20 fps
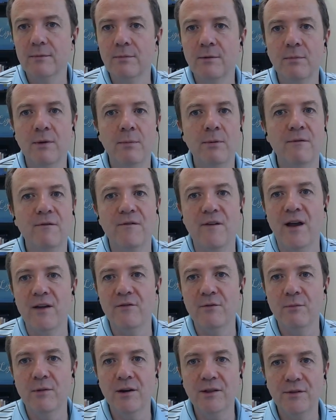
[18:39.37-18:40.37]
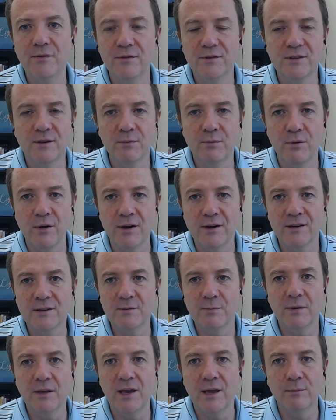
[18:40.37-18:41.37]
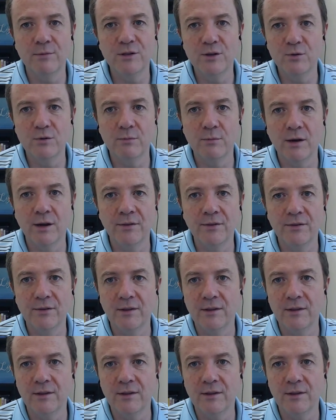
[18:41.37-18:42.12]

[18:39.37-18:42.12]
But maybe five a month for some products became two a month.